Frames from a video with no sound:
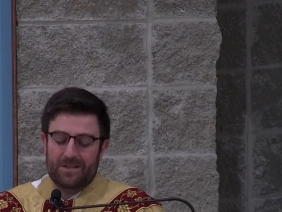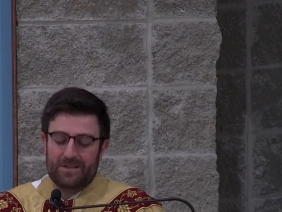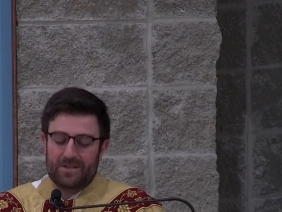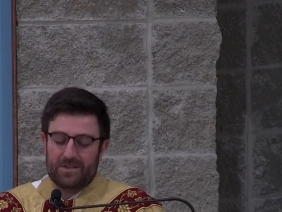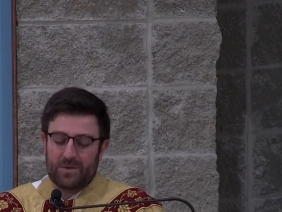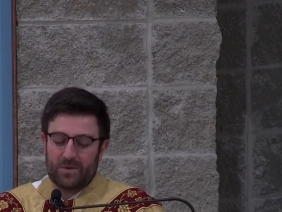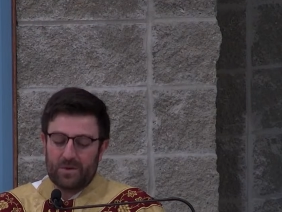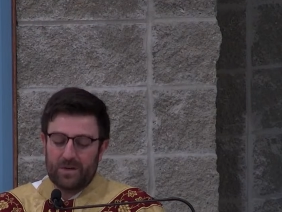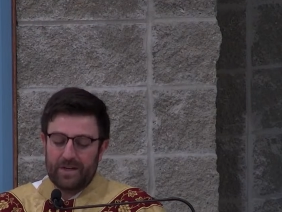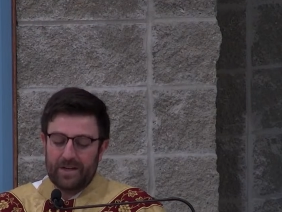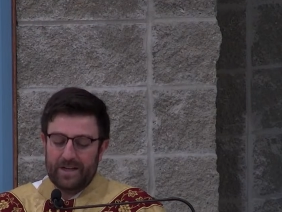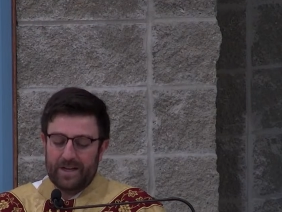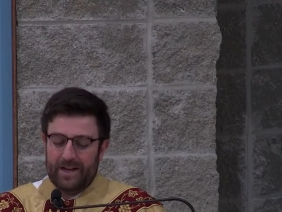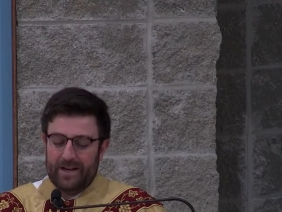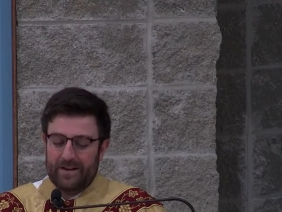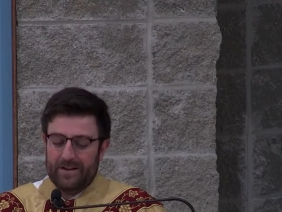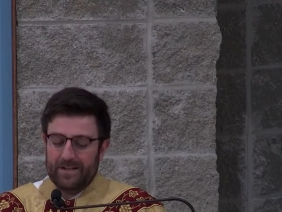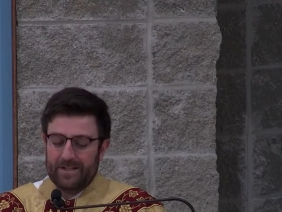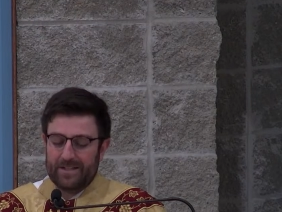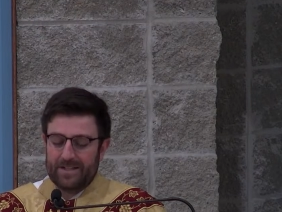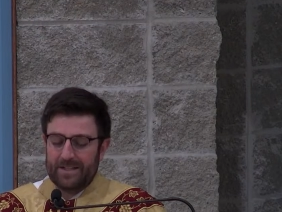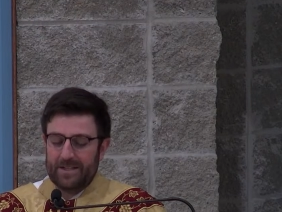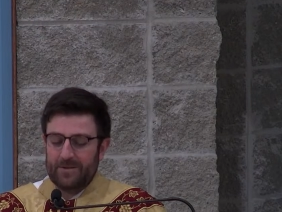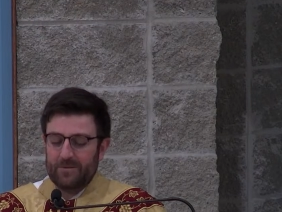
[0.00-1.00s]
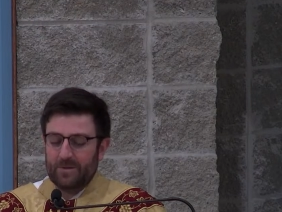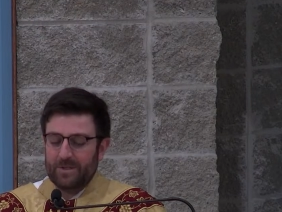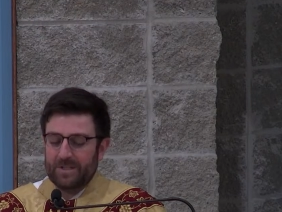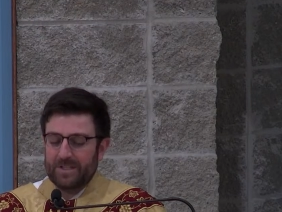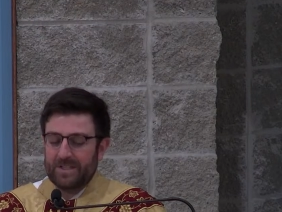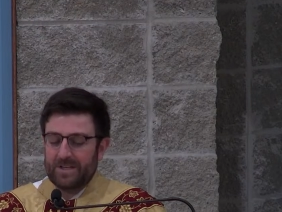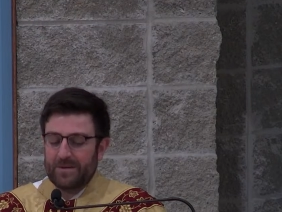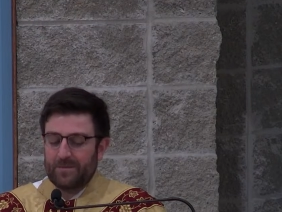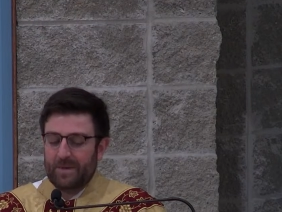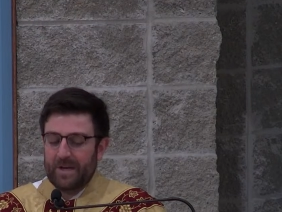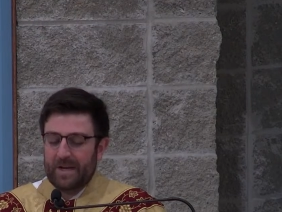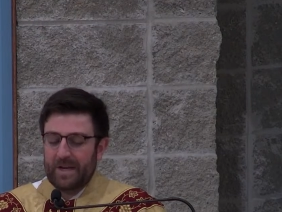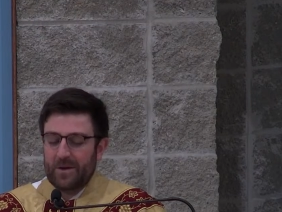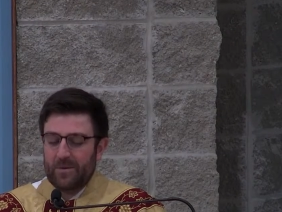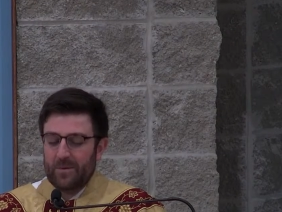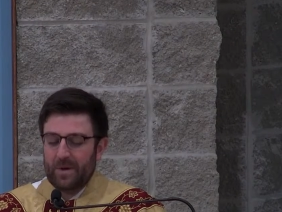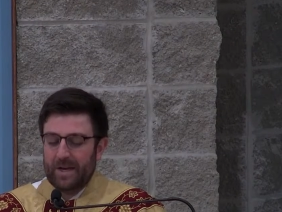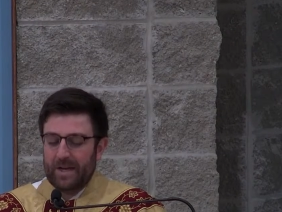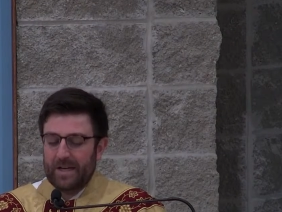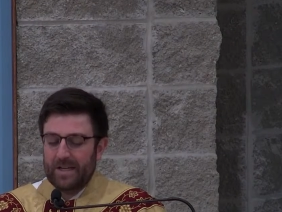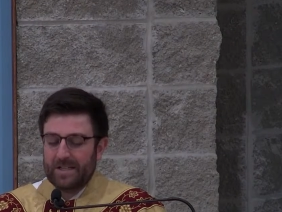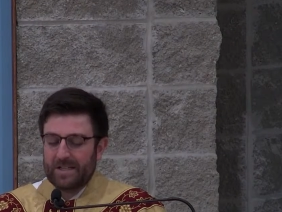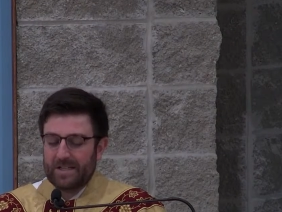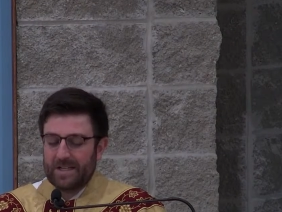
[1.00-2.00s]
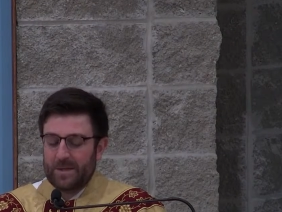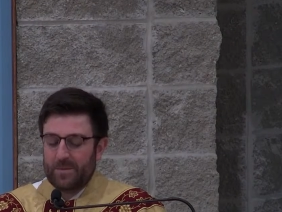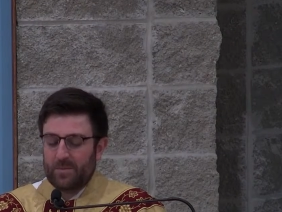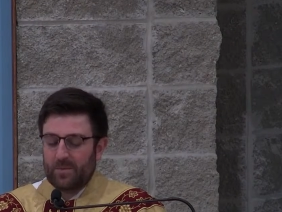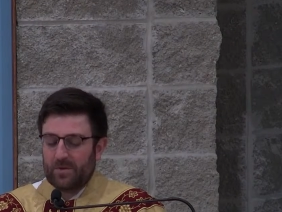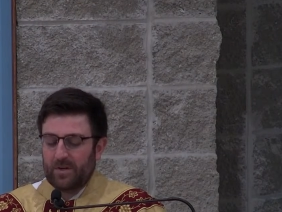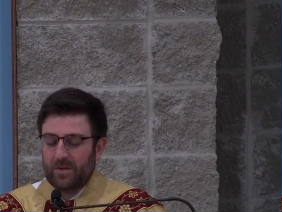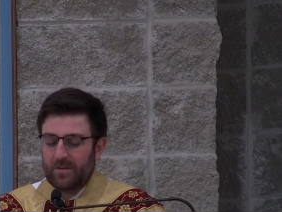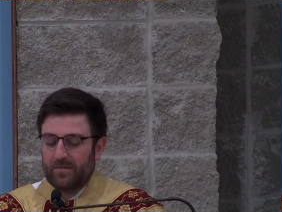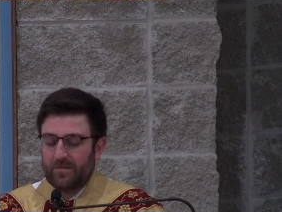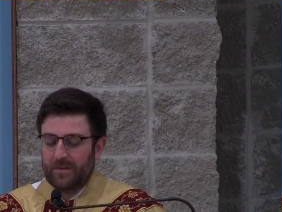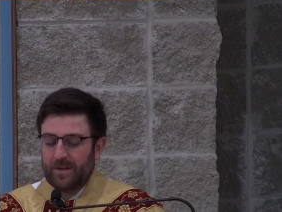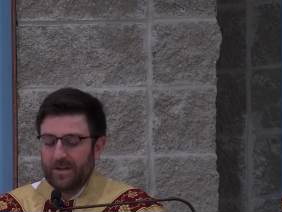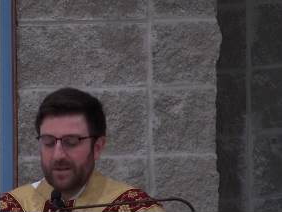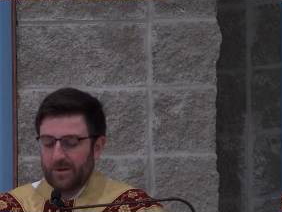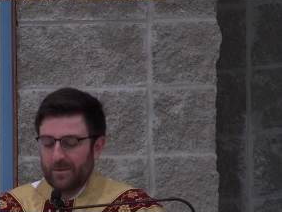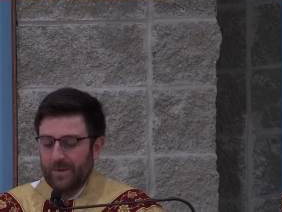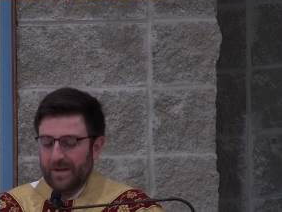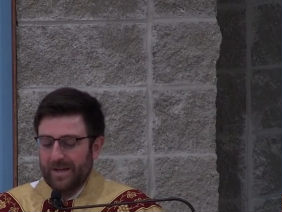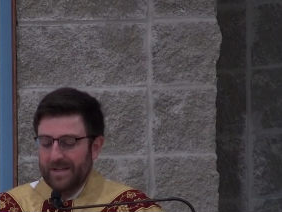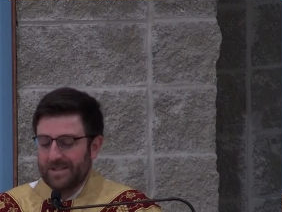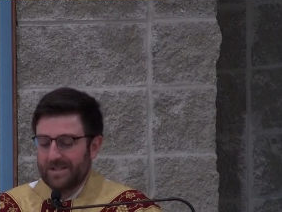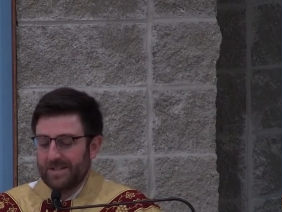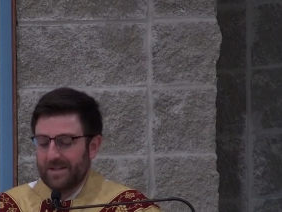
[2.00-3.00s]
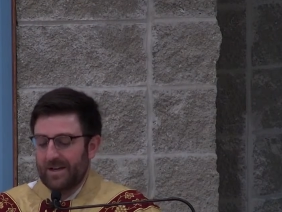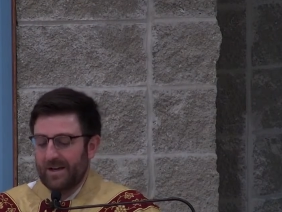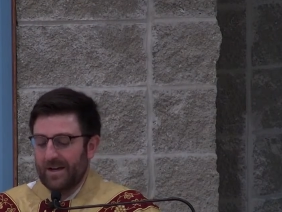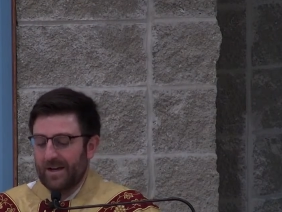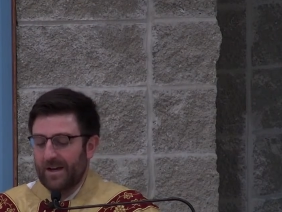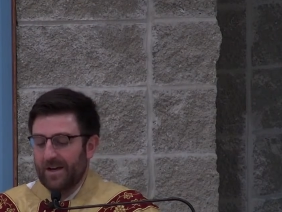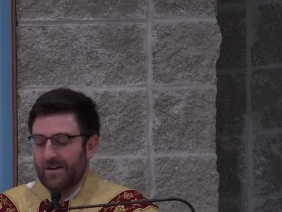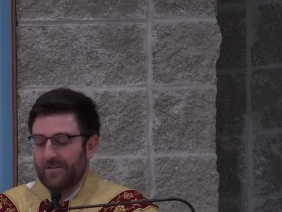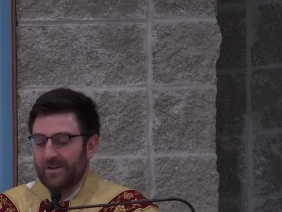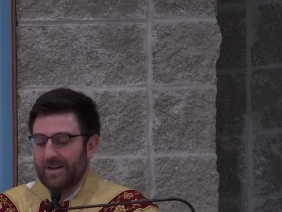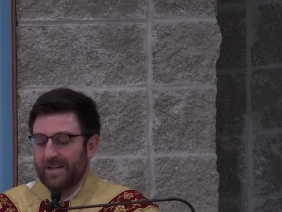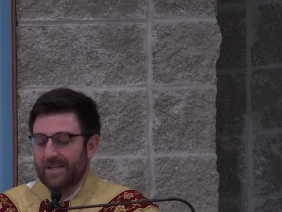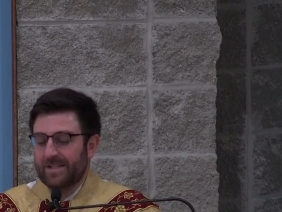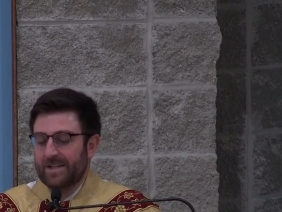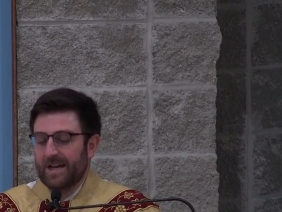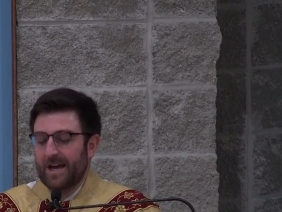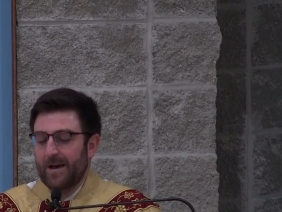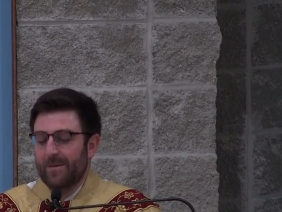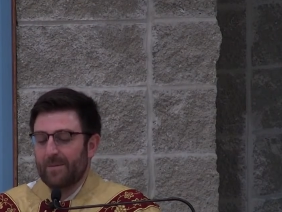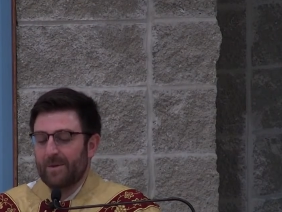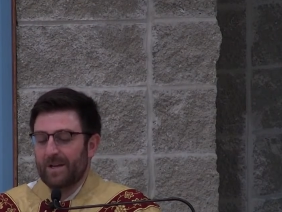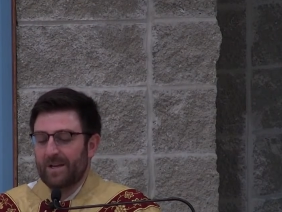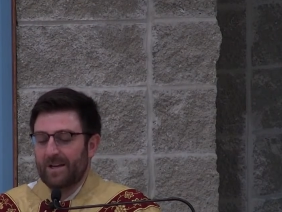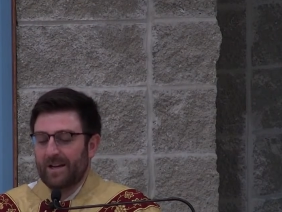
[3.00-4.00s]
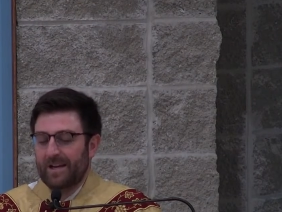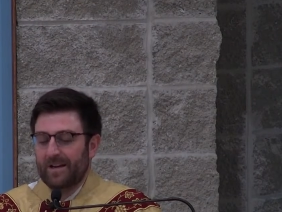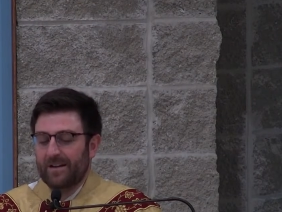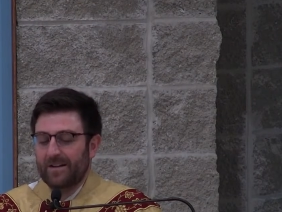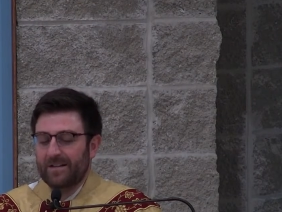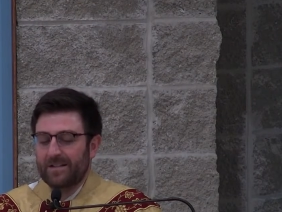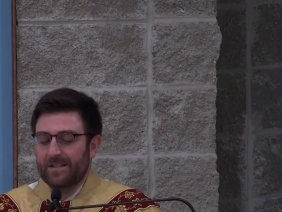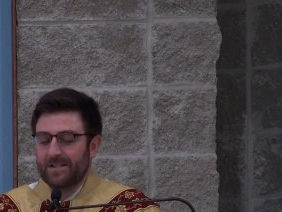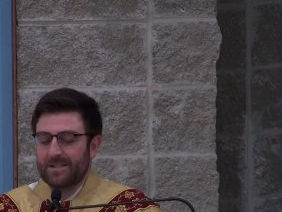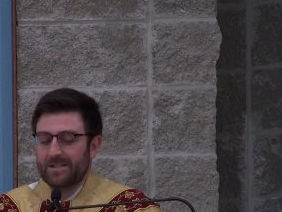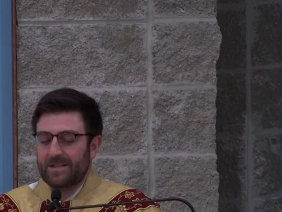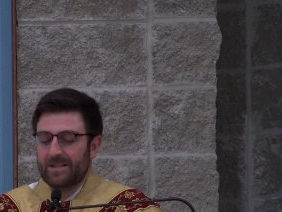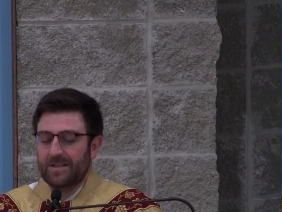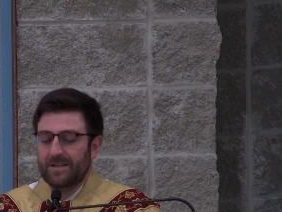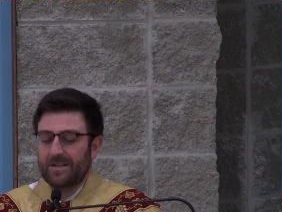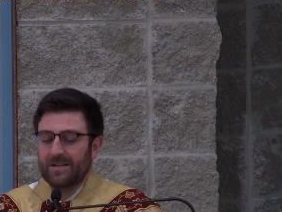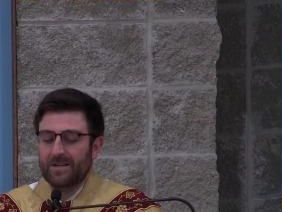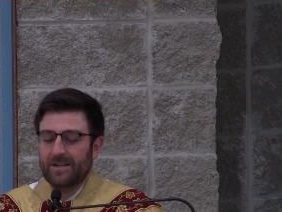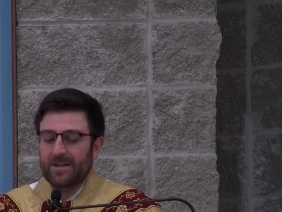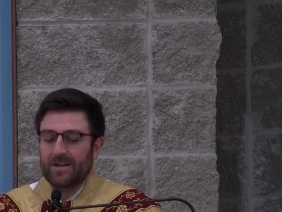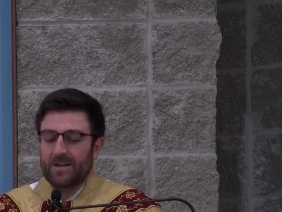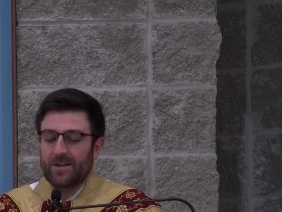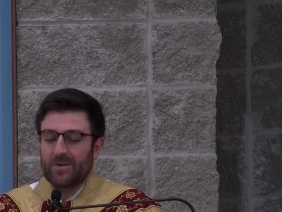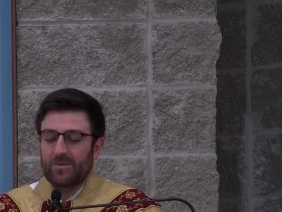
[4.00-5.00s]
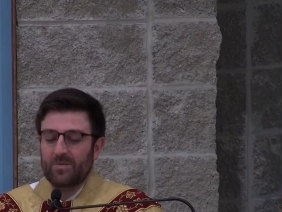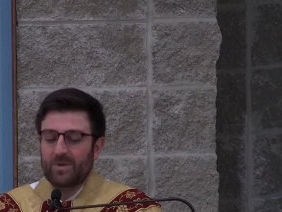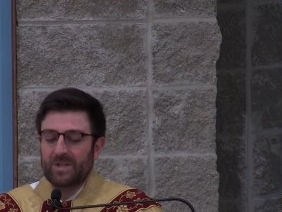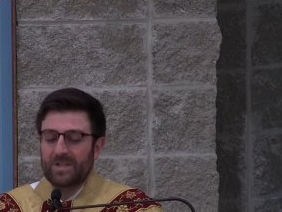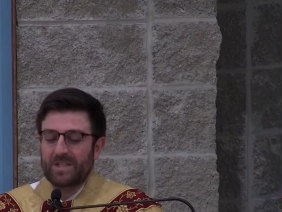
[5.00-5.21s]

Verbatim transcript: Nestorian heresy was in many ways a prefigurement of a dominant heresy